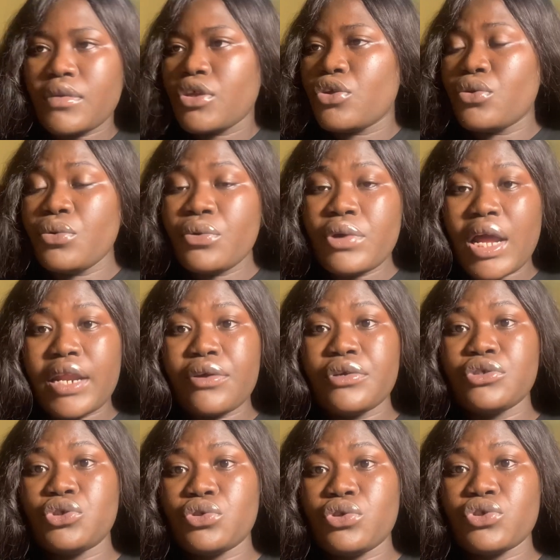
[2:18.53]
You know that your
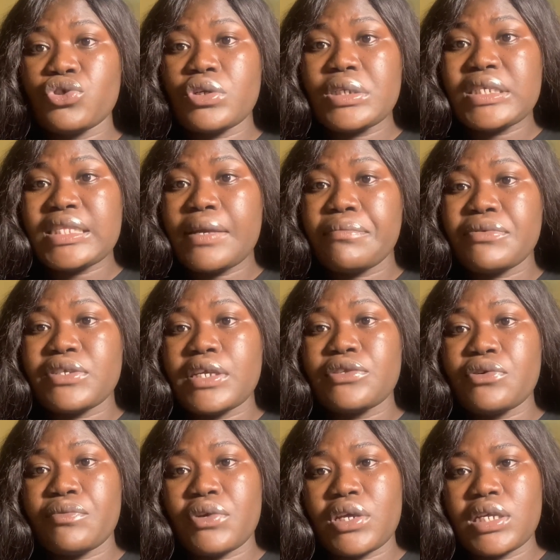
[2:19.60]
introduction is 10%
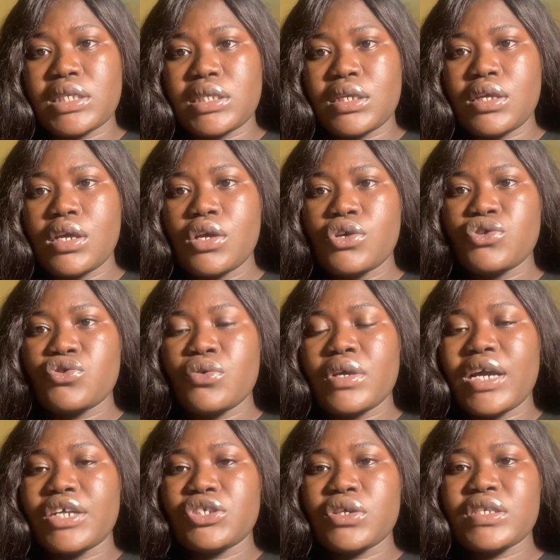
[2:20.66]
of your essay, so you
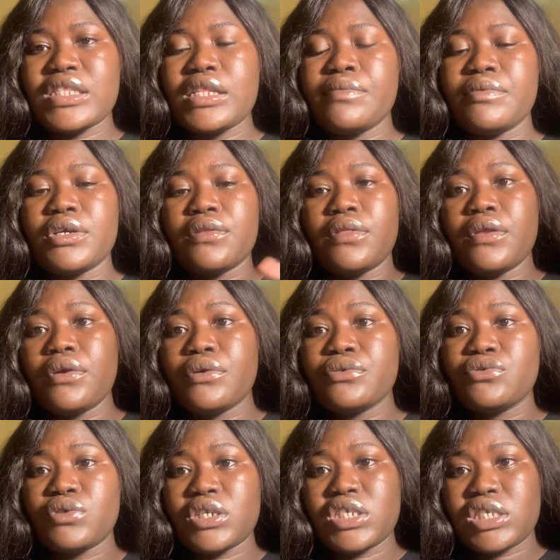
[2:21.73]
can just leave a
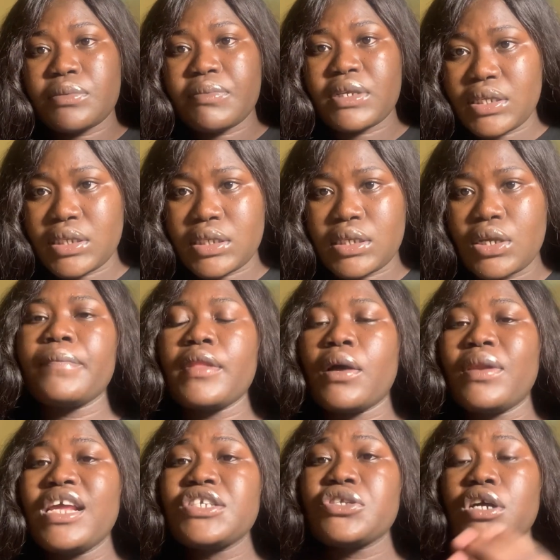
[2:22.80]
300 space. Now
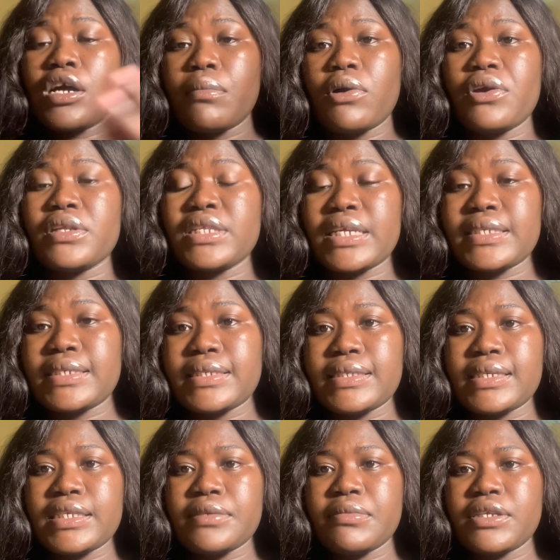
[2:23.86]
let's talk about your thesis
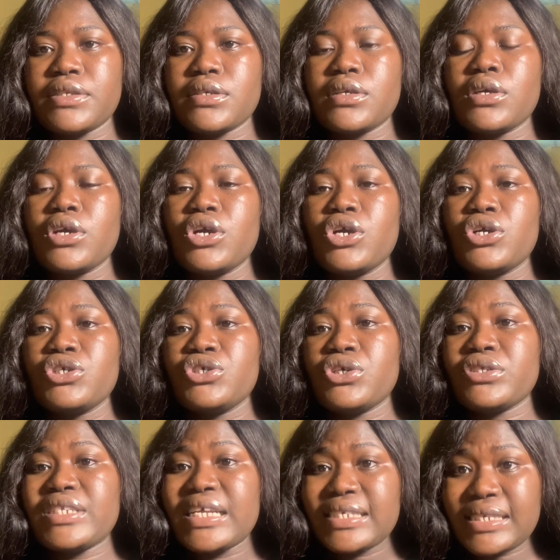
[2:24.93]
statement. Your
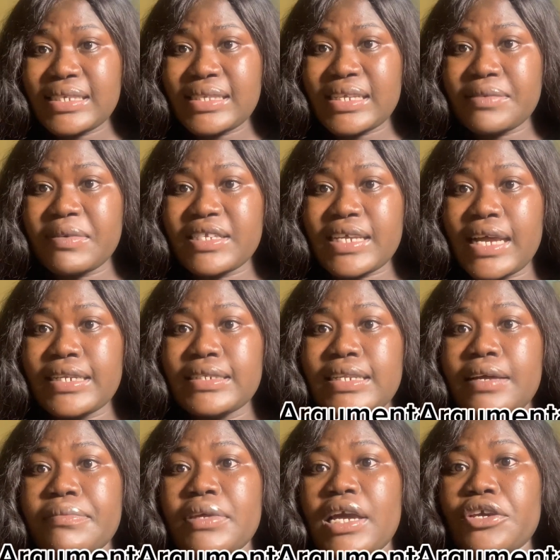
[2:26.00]
thesis statement can either
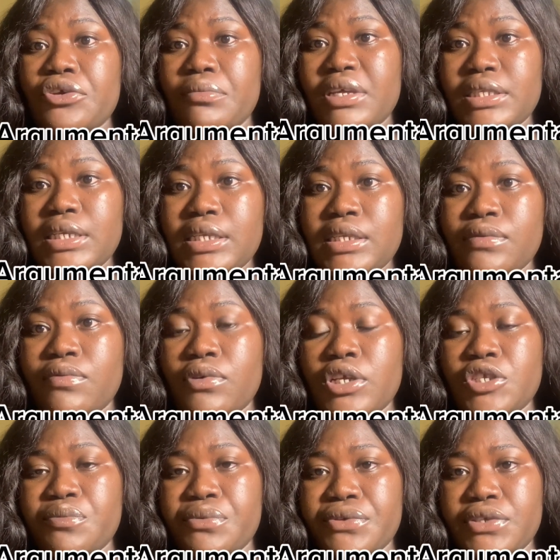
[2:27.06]
be argumentative or
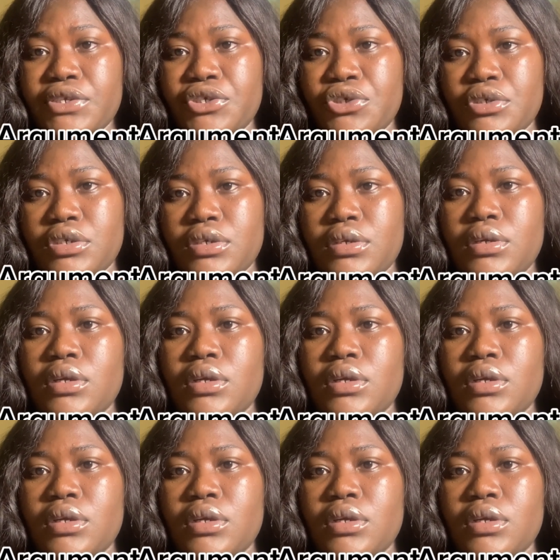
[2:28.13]
expository.